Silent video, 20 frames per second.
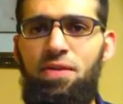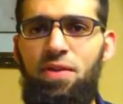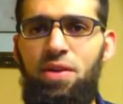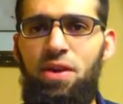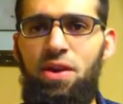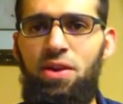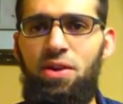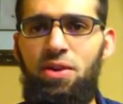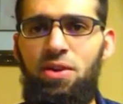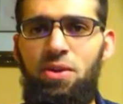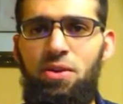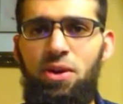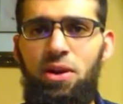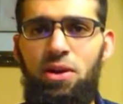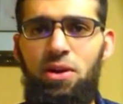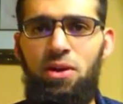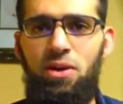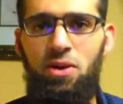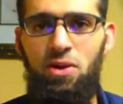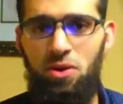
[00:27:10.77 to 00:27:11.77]

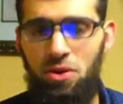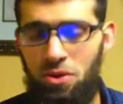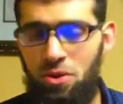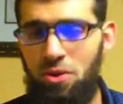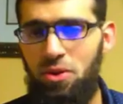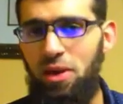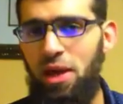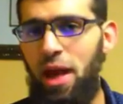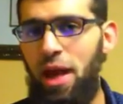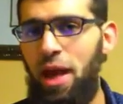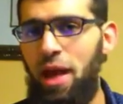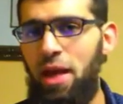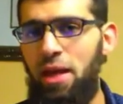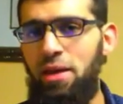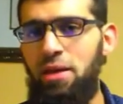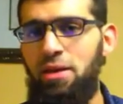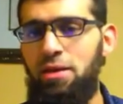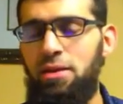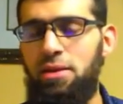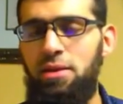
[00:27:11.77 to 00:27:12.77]
you
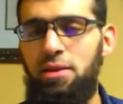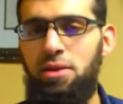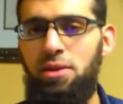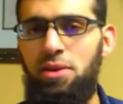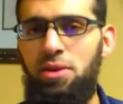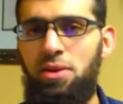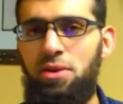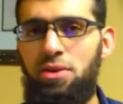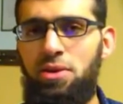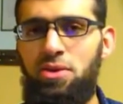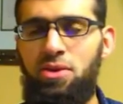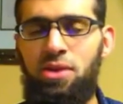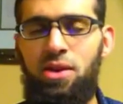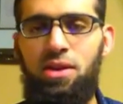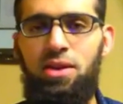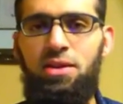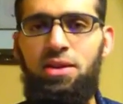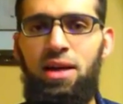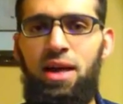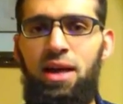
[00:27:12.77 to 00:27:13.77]
can, inshallah
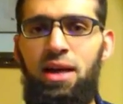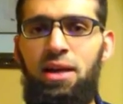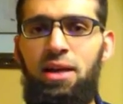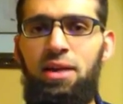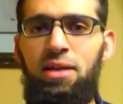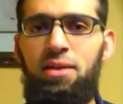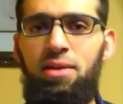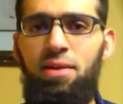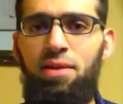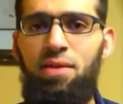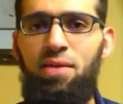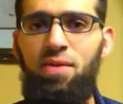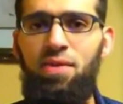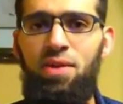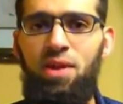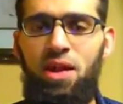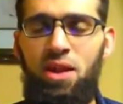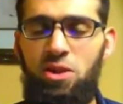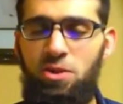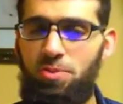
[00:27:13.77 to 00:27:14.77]
ta'ala,
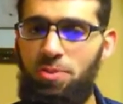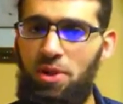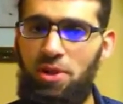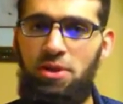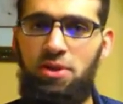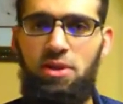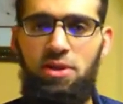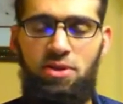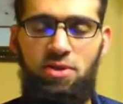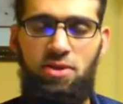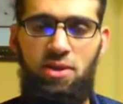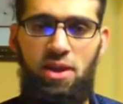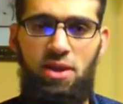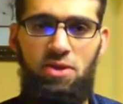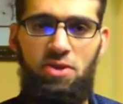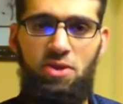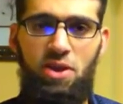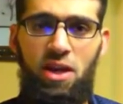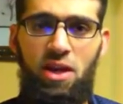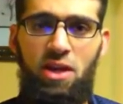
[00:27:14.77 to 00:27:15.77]
experience that
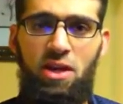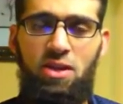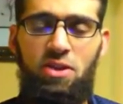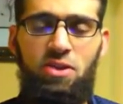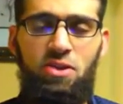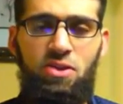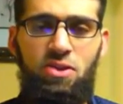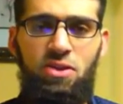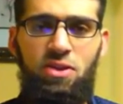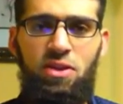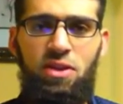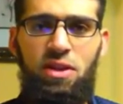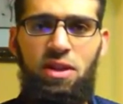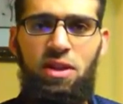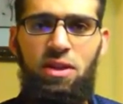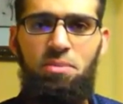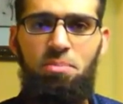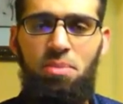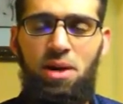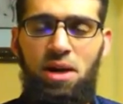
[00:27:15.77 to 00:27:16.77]
change.
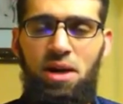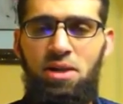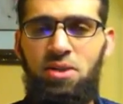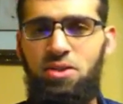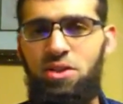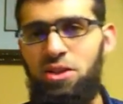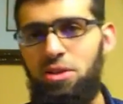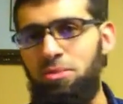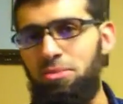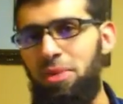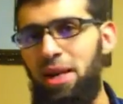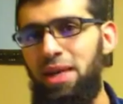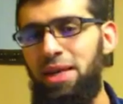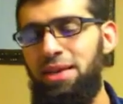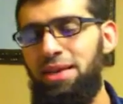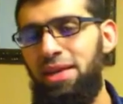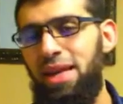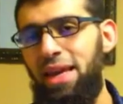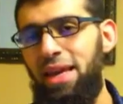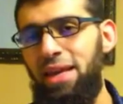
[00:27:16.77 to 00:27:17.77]
But it just might
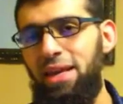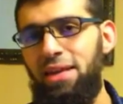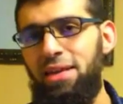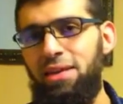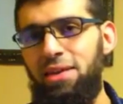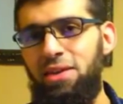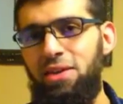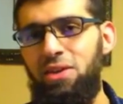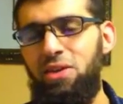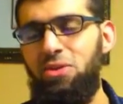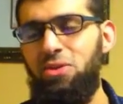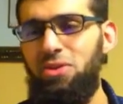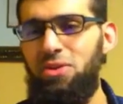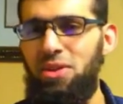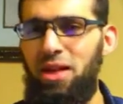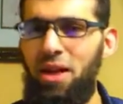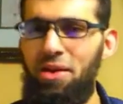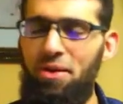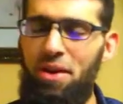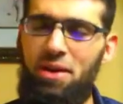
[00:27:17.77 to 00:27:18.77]
take,
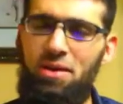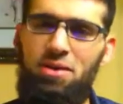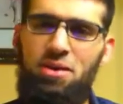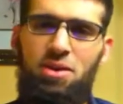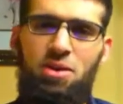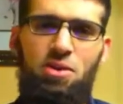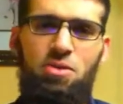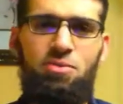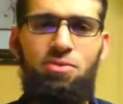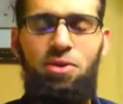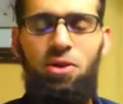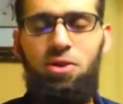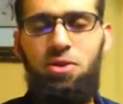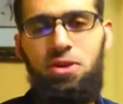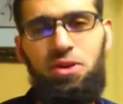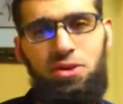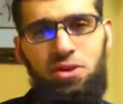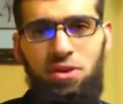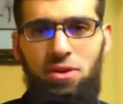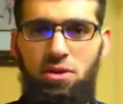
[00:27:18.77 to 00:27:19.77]
directing your
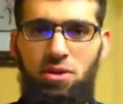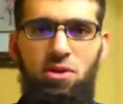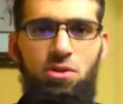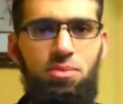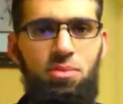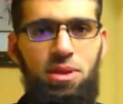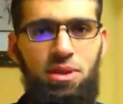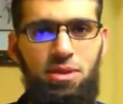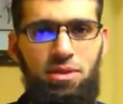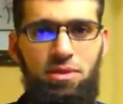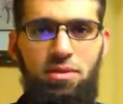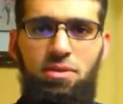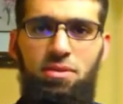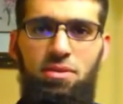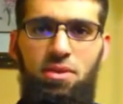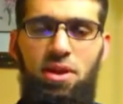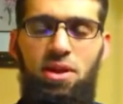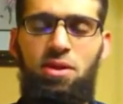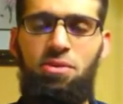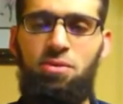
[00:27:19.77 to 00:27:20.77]
focus a little bit,
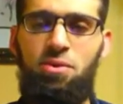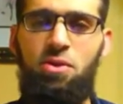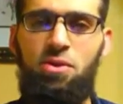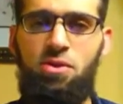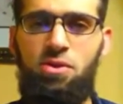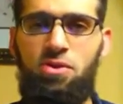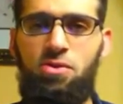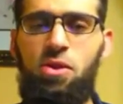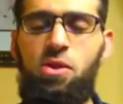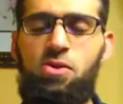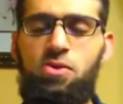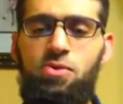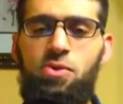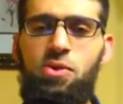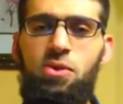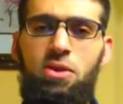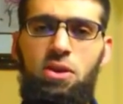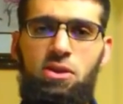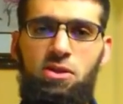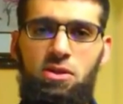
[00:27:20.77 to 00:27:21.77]
right? If you're so
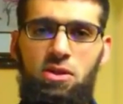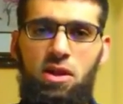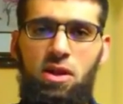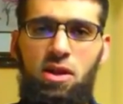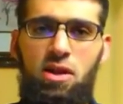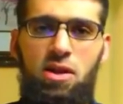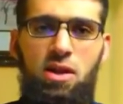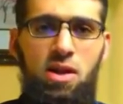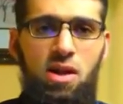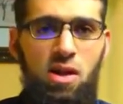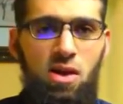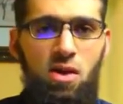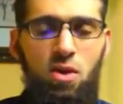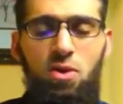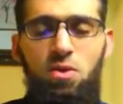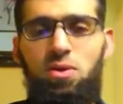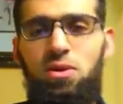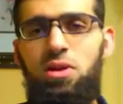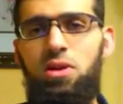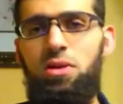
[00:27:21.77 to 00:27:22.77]
focused on
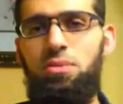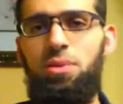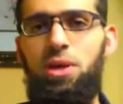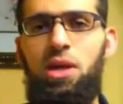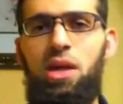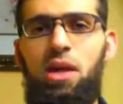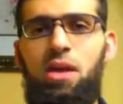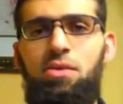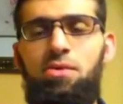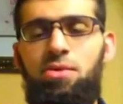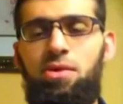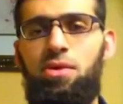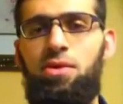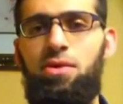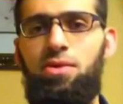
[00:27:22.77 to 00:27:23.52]
only the behavior,